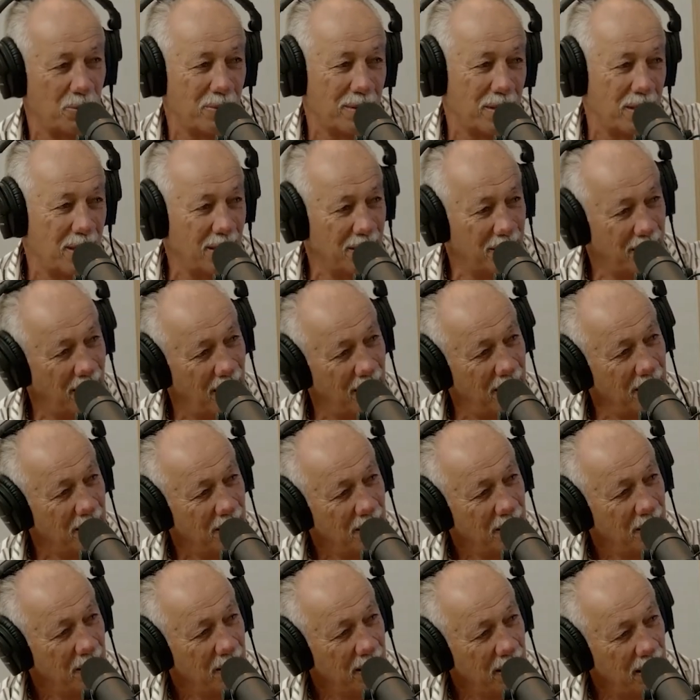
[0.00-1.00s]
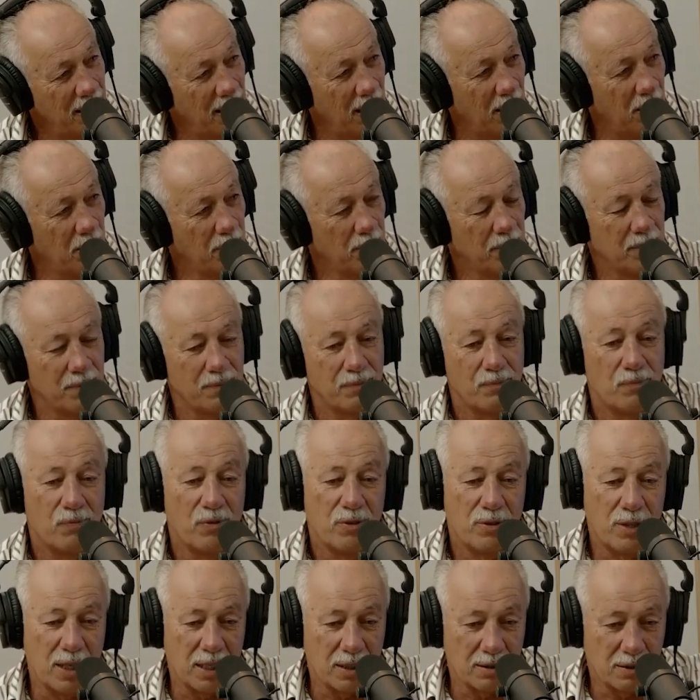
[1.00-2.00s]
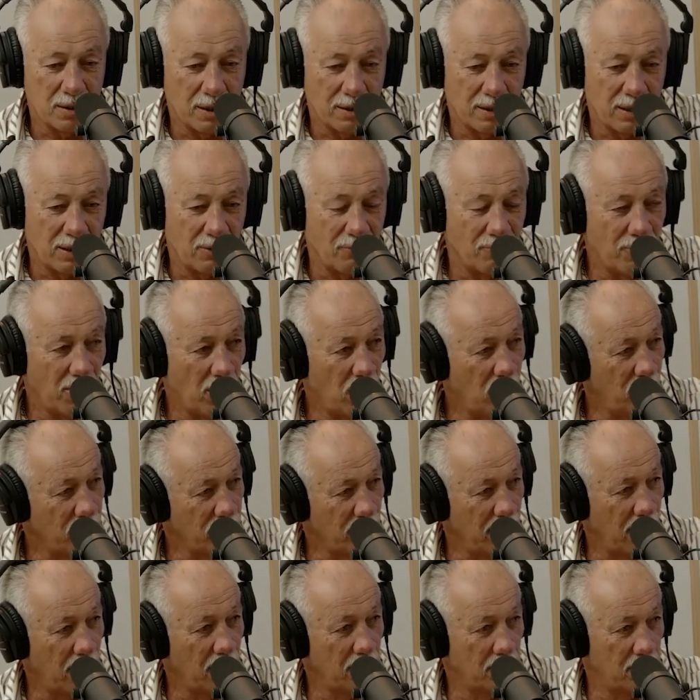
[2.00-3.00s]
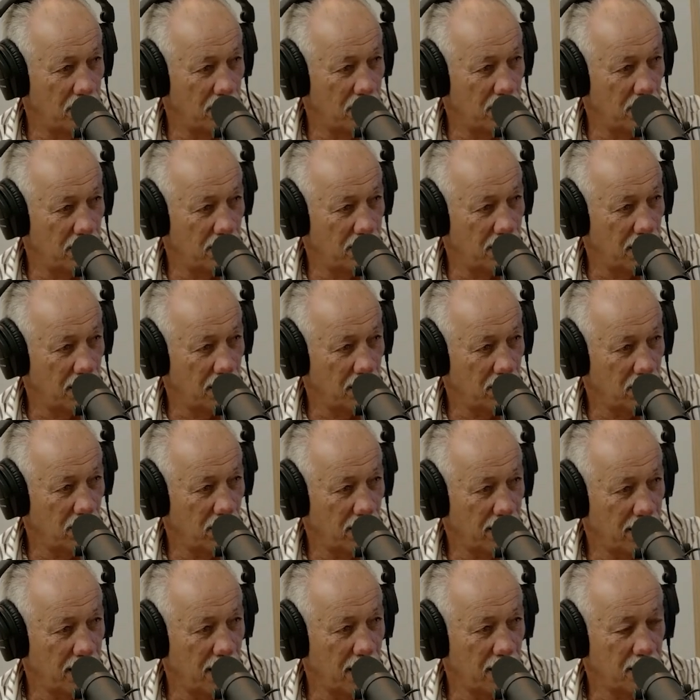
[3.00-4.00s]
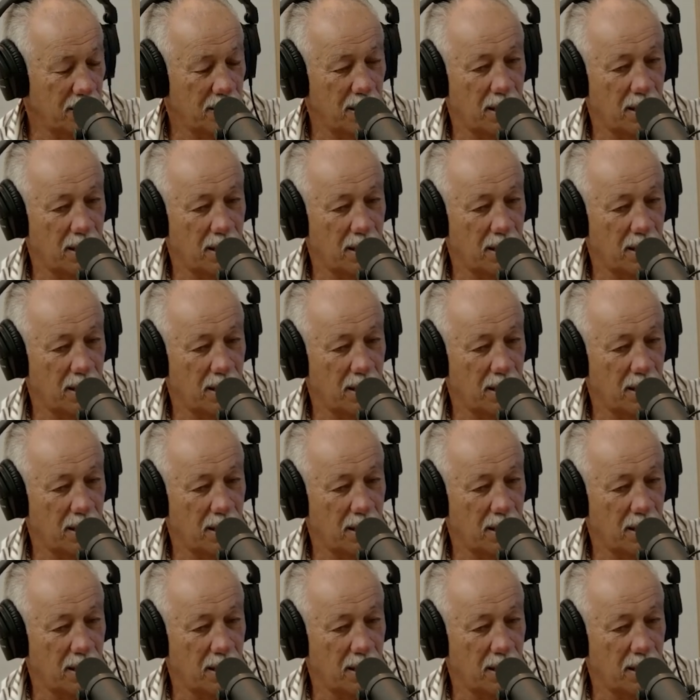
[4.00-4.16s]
We did the, you know, things that involved guns and things like that.